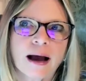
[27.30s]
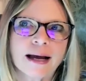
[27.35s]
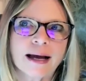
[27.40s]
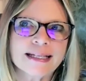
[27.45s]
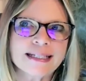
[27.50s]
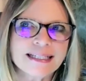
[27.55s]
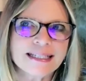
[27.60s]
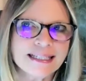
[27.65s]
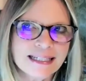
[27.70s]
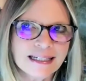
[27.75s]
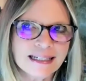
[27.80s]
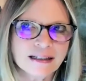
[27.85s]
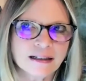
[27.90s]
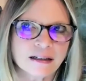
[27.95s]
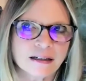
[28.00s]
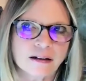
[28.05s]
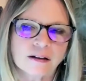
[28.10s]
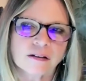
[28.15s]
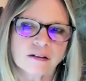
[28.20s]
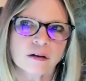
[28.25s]

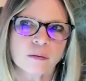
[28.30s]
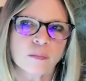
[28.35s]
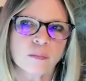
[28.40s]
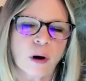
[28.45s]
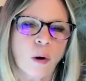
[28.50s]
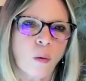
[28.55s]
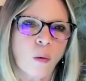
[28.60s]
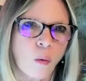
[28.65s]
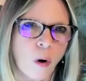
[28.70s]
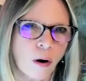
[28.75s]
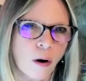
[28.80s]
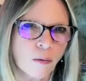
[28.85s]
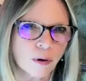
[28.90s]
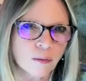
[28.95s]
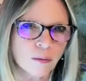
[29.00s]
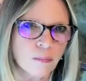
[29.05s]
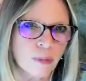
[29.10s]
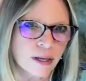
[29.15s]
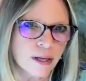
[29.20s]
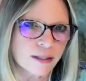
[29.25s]
ideas about what
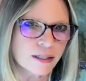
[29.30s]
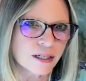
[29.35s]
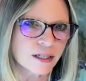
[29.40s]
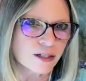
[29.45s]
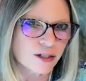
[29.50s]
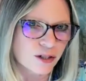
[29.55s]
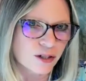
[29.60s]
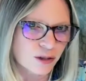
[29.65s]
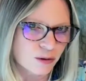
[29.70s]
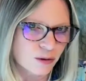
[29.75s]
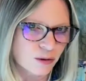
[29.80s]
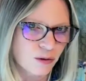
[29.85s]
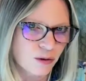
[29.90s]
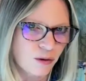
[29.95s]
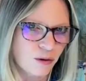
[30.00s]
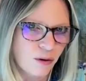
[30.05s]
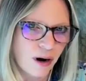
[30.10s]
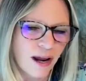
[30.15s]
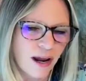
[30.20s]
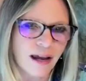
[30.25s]
we're meant to
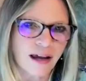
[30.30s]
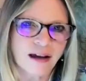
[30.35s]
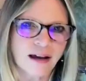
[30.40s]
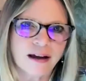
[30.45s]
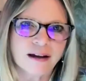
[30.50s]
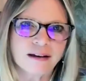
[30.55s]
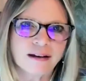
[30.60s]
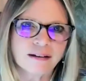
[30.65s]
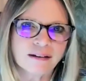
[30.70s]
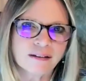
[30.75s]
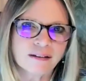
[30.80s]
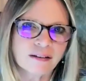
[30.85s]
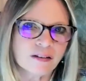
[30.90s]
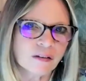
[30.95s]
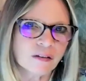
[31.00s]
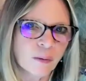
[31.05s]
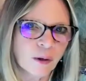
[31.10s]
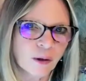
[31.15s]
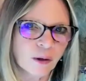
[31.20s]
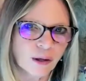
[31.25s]
do and the
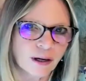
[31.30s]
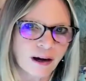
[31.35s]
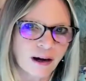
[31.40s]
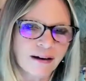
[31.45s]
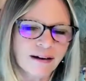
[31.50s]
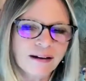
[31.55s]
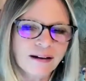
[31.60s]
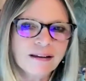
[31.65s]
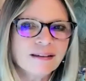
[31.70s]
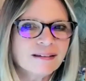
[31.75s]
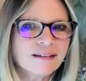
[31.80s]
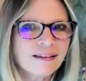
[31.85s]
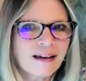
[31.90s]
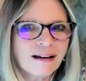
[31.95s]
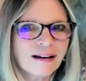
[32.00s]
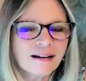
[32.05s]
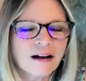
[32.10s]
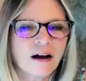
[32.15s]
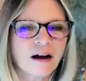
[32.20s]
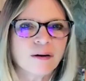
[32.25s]
spirit guidance
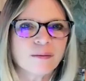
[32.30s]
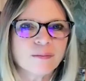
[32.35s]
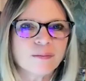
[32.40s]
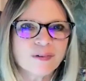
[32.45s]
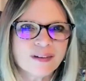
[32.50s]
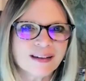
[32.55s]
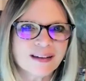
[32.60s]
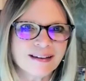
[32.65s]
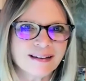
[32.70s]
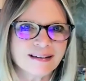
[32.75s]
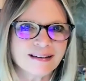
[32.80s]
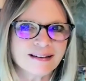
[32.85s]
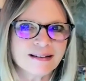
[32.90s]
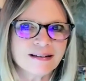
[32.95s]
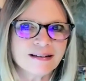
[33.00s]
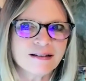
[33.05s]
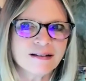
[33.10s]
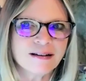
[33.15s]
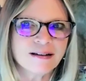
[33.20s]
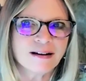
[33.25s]
that comes
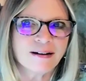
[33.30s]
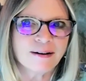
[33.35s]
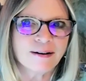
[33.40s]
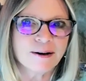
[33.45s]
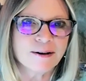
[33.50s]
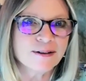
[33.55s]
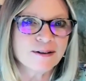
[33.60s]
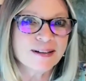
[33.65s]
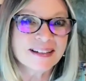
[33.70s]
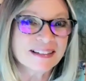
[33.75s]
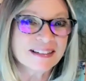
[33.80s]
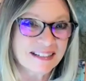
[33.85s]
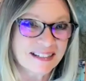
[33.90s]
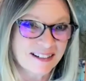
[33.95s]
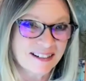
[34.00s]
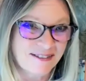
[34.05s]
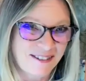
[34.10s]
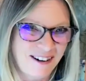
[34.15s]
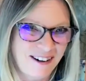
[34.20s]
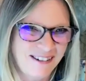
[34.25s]
in uh, is
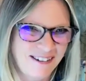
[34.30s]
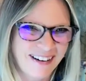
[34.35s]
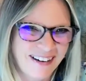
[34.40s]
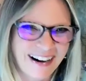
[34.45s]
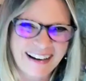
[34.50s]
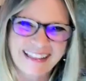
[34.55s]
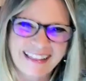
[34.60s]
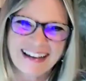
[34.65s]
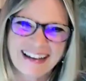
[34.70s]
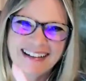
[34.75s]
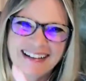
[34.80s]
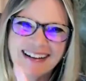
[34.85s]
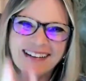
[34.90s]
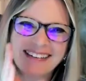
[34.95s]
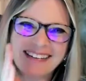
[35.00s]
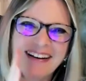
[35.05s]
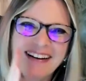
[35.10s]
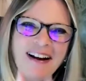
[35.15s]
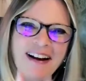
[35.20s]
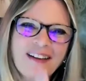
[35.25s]
different right they
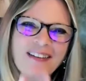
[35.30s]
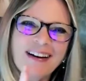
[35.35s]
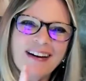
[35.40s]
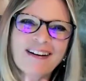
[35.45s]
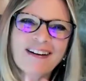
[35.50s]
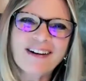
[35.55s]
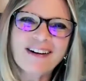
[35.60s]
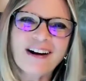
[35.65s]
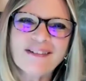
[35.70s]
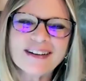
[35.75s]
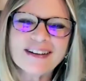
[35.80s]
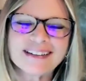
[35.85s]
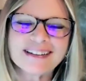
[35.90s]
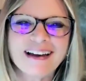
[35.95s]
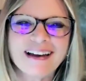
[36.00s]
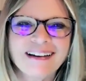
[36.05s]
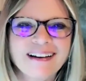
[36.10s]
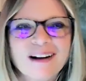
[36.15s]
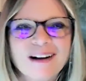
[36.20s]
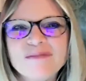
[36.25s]
don't they don't always
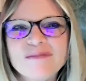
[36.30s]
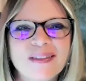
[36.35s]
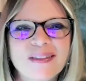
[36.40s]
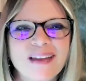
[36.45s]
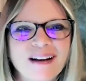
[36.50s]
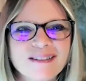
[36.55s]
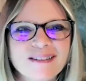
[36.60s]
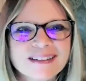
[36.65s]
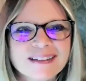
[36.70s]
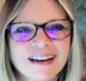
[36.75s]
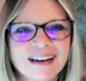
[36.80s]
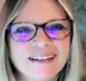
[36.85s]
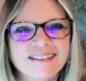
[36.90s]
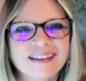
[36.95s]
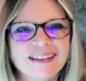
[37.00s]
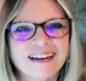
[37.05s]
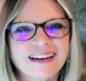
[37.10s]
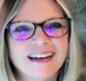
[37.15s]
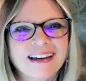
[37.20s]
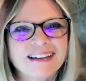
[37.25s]
line up and that was kind
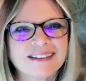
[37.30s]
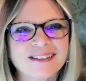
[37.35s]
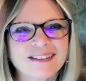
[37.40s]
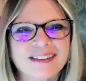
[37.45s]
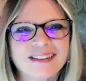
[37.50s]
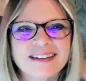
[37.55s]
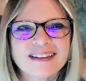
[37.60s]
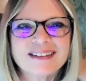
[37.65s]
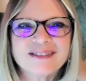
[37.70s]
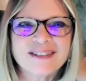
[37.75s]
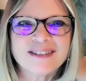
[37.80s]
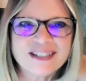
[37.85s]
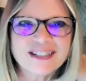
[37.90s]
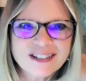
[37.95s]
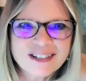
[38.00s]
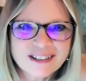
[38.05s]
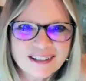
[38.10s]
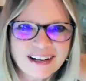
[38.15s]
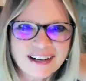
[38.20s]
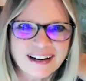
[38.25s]
of the case with this
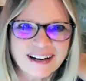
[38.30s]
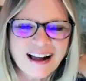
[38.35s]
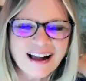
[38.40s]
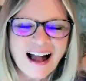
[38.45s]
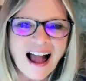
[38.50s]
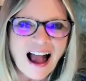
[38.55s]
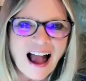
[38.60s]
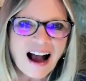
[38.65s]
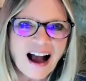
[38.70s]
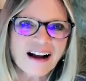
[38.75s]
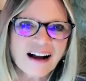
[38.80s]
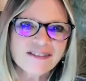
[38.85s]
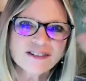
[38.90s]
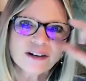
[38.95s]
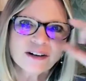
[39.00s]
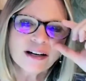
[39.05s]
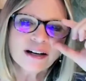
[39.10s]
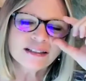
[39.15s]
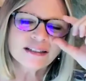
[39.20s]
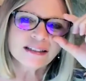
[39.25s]
retreat
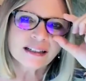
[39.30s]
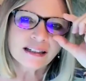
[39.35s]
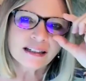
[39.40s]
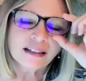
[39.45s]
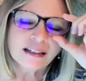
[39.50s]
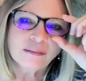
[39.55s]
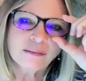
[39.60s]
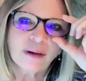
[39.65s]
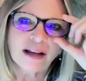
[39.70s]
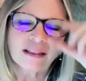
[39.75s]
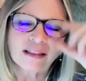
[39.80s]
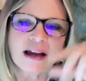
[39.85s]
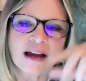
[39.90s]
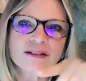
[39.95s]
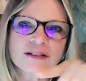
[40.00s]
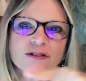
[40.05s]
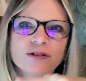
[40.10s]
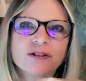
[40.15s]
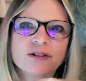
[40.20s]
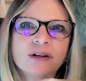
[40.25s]
after i did my
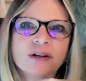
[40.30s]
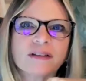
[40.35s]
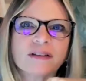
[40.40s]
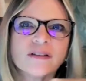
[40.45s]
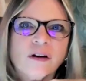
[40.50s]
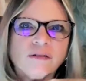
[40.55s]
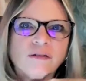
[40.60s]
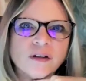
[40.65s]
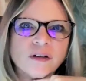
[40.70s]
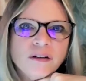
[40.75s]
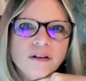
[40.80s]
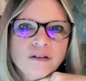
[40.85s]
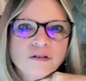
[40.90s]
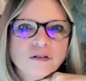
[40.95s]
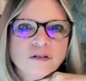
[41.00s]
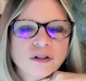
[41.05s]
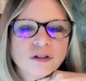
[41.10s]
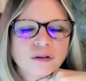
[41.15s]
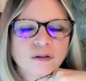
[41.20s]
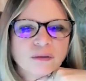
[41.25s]
last retreat so i've
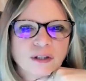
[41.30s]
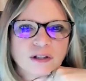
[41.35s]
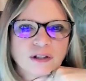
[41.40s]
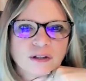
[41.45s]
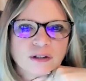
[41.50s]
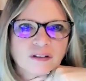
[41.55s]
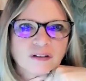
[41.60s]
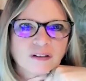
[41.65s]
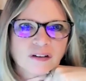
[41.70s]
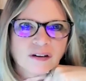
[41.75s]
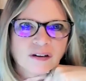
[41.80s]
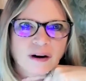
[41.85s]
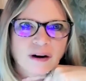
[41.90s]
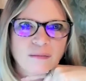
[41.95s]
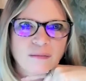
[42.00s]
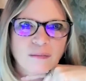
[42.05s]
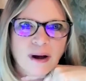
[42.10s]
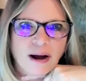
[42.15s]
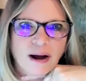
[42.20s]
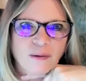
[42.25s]
done two retreats here
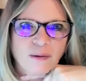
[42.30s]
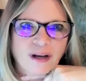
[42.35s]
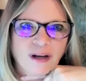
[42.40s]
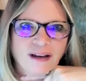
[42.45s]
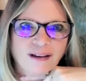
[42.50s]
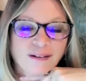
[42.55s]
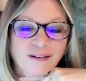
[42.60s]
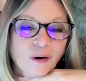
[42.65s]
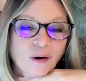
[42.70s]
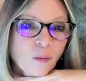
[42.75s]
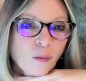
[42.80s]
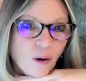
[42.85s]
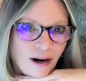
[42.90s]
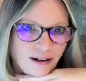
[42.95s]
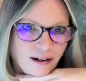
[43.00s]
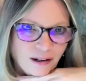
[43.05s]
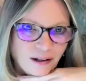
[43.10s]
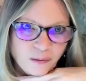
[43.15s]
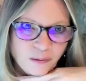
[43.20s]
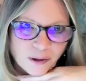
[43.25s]
on maui in
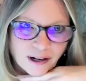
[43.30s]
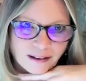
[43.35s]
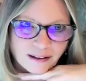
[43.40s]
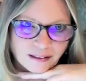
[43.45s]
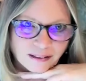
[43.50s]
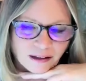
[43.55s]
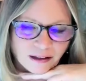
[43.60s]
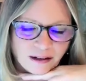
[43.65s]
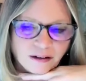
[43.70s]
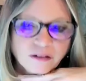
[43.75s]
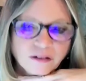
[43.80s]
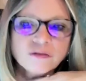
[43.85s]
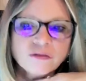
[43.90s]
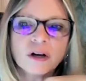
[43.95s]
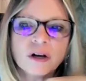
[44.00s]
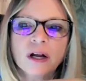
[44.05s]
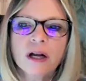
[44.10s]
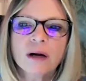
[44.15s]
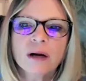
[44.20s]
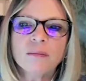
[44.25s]
hawaii where i live
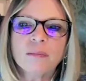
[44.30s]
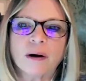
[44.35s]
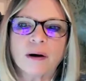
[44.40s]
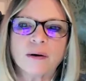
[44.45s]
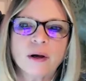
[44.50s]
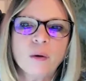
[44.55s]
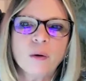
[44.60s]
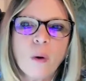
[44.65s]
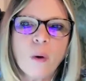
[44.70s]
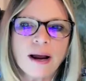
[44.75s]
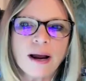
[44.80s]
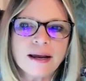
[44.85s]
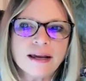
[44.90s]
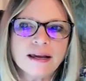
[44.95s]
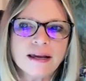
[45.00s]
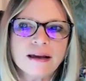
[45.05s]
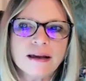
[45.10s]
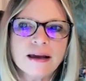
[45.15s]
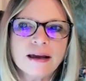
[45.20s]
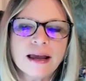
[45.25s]
maui
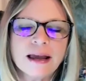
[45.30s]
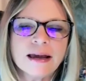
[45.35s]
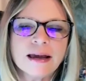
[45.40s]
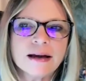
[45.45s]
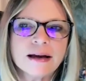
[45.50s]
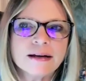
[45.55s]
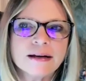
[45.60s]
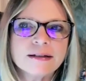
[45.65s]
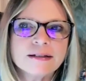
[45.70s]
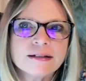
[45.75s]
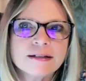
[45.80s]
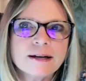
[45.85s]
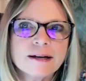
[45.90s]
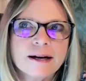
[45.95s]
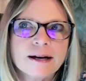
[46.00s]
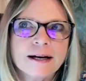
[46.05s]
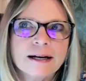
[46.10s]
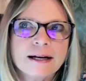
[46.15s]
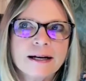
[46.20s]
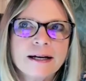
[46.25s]
hawaii and
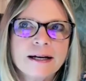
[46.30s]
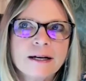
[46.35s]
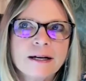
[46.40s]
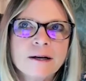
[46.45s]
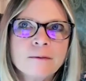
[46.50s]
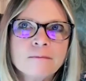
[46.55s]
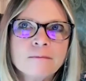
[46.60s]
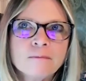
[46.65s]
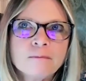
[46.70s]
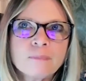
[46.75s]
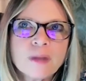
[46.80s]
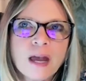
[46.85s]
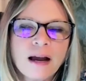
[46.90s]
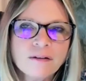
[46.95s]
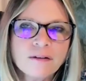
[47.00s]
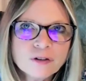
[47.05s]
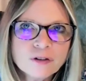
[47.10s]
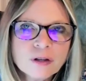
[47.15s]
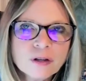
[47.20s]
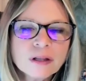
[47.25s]
i
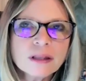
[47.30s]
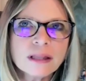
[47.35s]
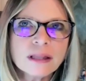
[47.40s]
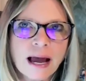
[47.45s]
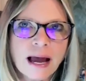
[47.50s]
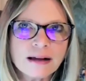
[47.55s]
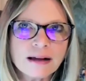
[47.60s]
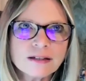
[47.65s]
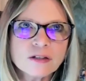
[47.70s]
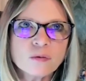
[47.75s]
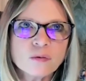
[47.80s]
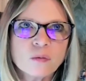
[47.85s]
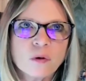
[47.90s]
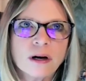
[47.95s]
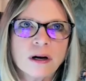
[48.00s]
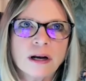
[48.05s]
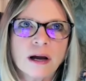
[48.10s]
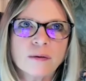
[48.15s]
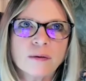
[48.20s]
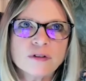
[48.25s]
after the last
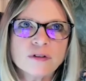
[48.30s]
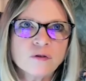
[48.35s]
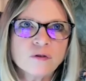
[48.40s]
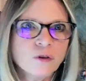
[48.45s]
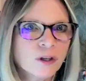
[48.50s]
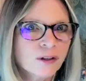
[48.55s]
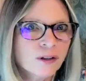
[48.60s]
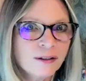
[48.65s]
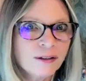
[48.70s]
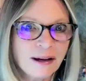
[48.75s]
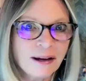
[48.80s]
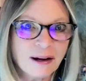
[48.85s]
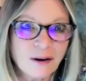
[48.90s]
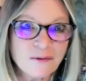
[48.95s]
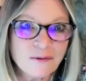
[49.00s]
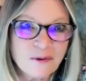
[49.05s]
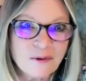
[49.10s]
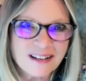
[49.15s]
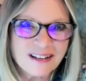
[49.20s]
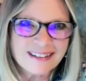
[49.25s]
one, I was feeling like I
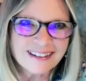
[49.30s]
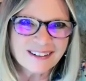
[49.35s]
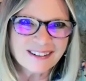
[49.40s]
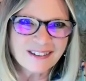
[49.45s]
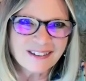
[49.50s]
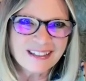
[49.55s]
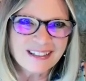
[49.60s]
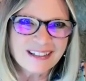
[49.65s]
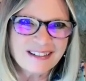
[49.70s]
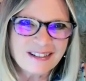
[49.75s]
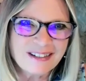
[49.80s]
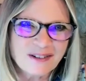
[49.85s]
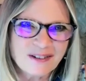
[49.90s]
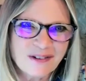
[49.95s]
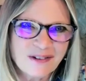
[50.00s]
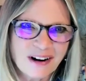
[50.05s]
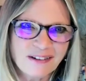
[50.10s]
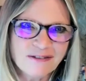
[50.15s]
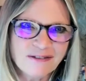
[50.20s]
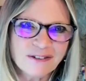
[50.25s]
wasn't going to do
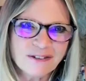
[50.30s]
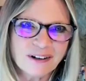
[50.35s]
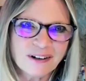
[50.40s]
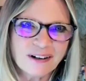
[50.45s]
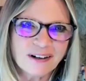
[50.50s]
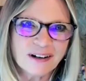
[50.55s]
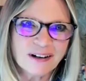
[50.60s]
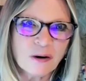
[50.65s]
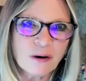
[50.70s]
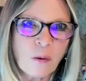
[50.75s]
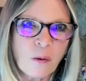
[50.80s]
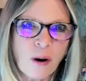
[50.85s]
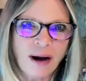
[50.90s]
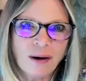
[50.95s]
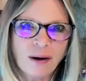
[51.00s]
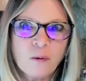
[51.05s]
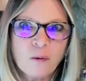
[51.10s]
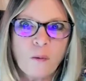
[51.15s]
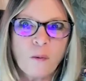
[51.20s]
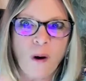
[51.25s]
one for
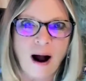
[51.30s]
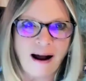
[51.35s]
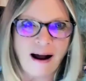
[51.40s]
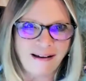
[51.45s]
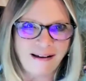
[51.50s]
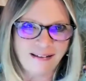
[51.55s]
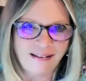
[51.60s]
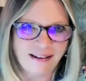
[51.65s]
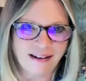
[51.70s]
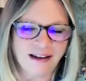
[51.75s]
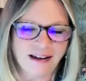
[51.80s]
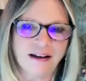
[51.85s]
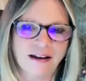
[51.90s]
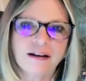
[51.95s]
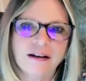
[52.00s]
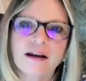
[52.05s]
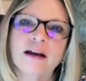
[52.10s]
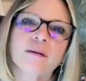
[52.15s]
quite a while again.